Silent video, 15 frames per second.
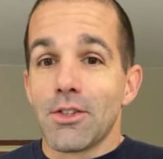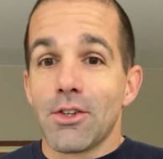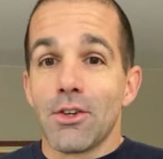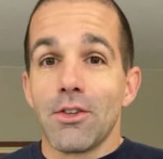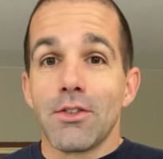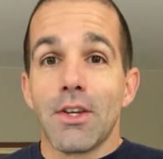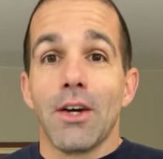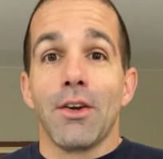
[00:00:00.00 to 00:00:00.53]

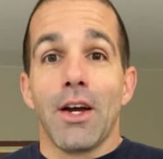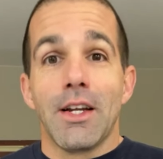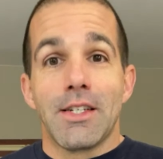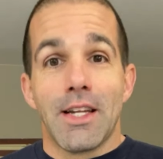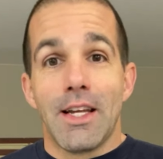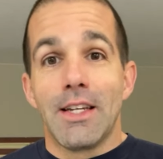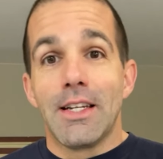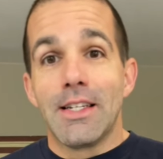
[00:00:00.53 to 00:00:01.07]
turns out, I
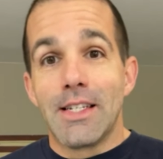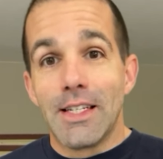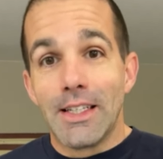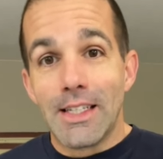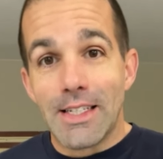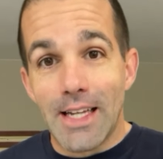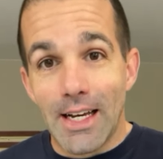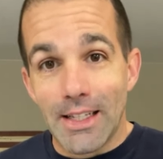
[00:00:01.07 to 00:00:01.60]
tend to
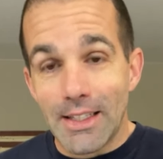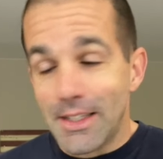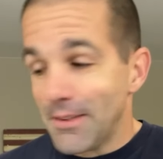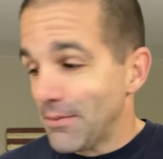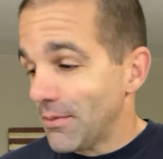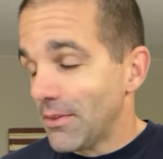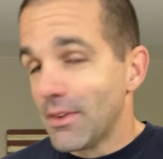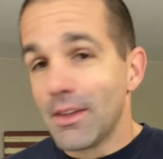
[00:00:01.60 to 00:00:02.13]
dilly dally,
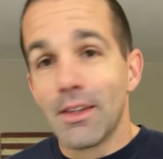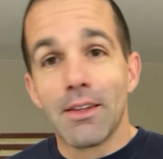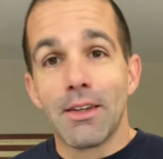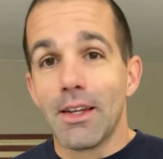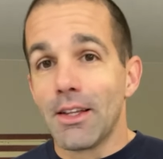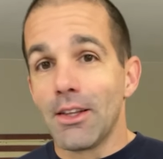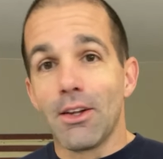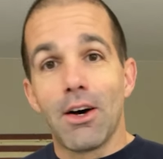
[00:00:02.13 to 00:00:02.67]

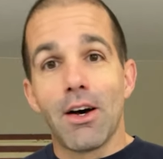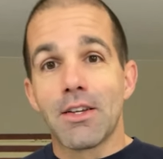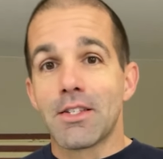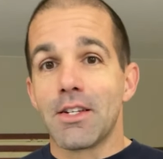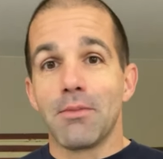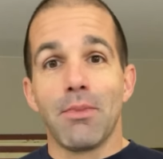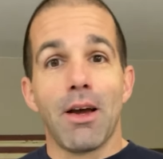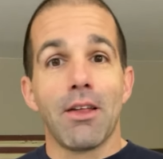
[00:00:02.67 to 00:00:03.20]
get lost
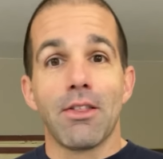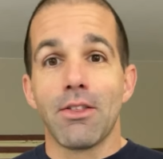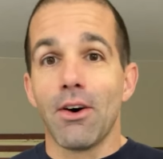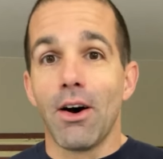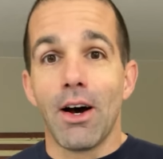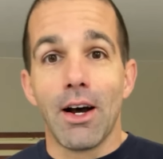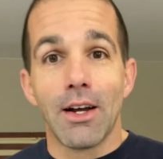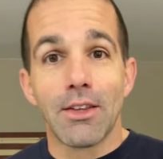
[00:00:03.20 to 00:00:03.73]
in my
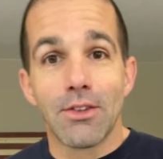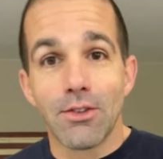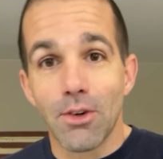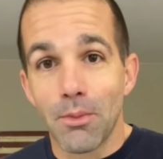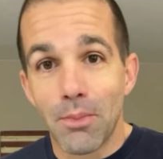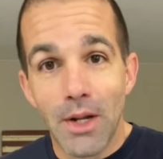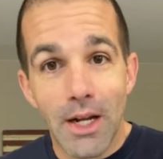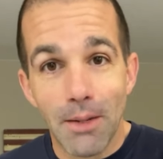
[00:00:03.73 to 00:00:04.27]
thoughts, or
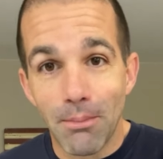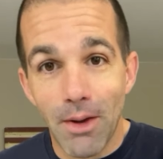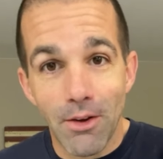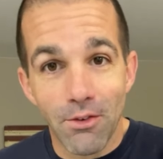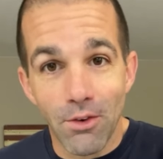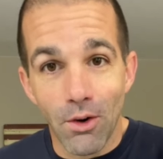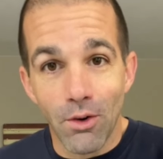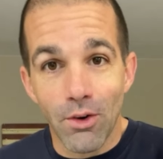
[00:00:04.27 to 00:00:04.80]
pick up my
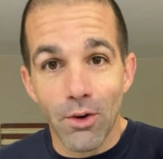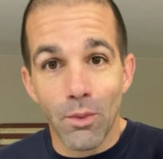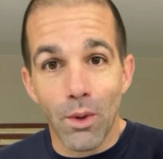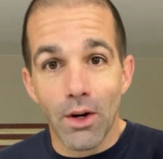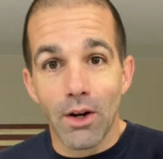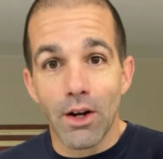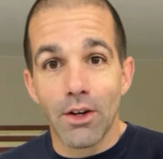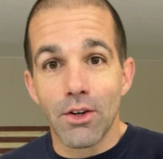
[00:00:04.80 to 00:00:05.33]
phone or
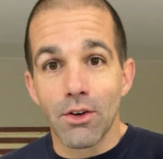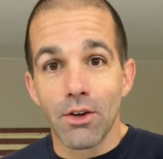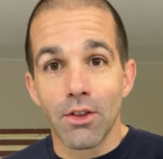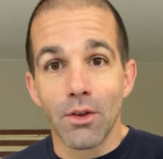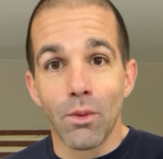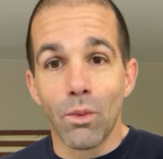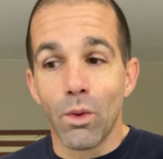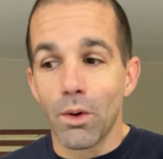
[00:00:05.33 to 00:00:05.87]
whatnot during
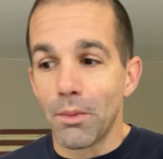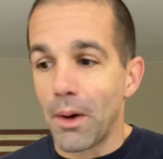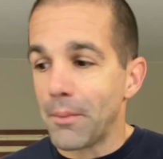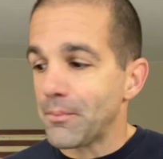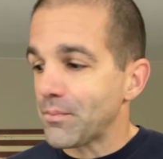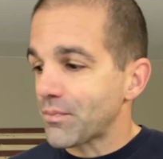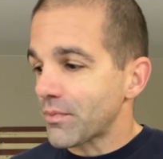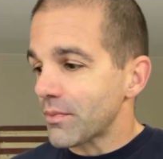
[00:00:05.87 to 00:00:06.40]
the warm
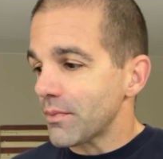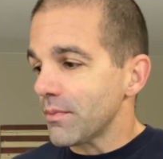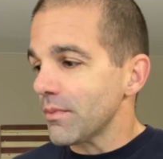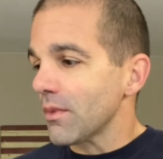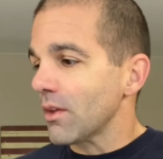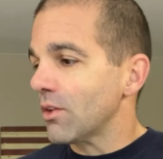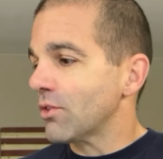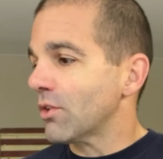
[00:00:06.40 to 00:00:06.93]
up.
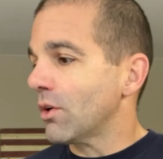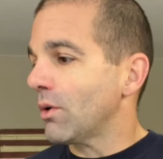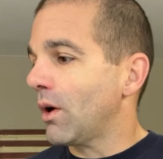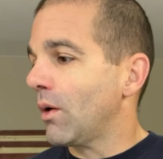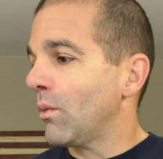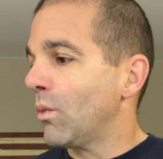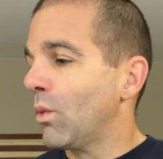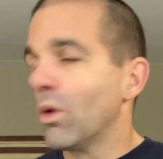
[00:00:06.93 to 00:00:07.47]
So,
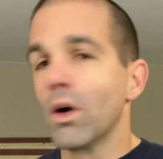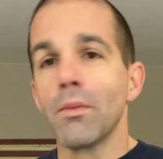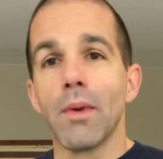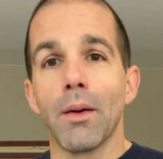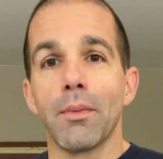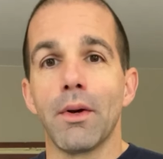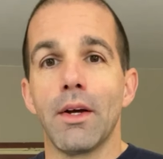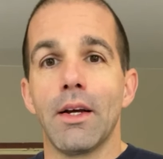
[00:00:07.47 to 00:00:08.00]
a warm
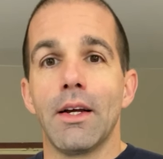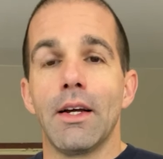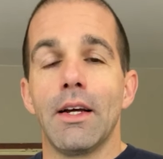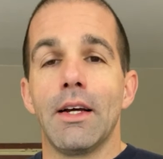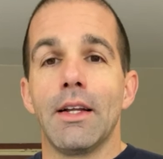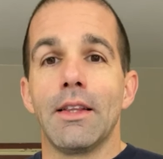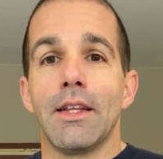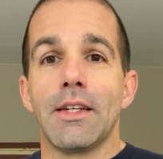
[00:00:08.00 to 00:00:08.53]
up
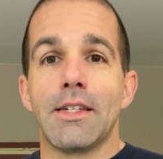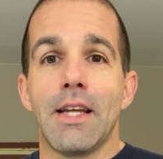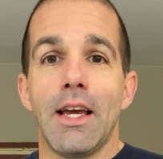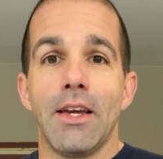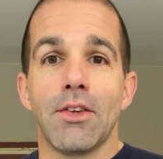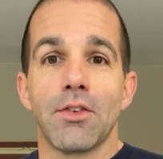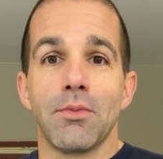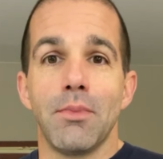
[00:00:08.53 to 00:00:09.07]
that
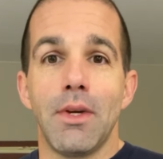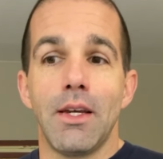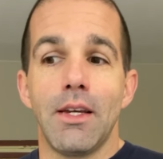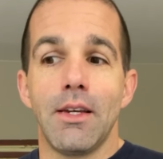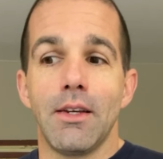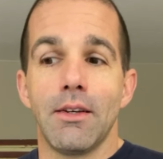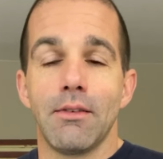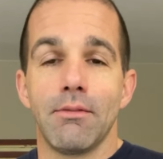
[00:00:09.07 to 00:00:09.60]
takes
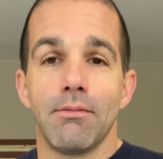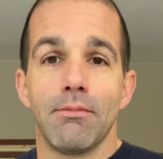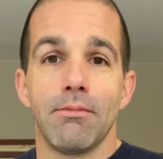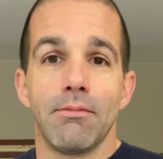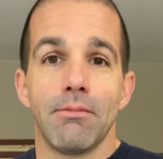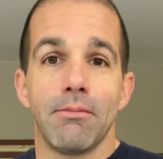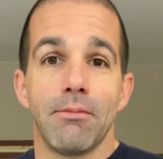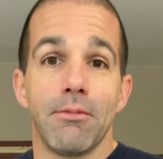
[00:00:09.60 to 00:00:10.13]
me
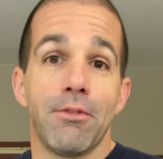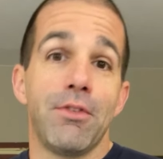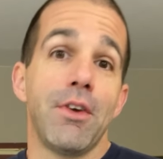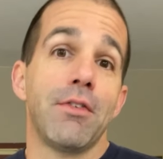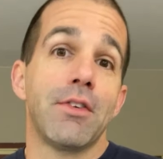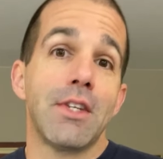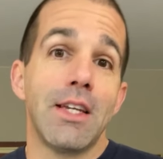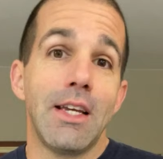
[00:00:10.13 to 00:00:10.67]

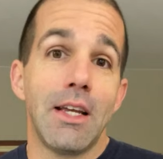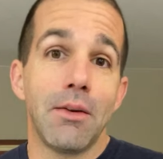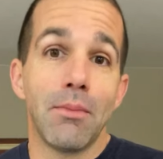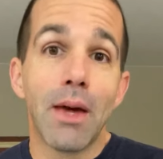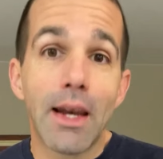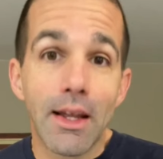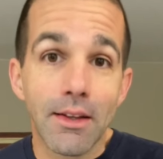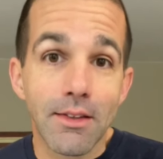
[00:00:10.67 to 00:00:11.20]
15
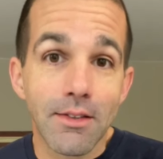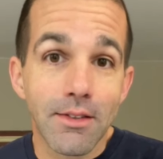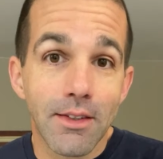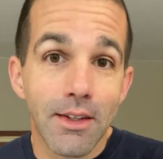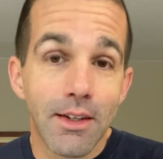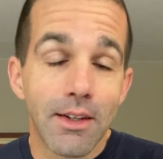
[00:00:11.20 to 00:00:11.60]
minutes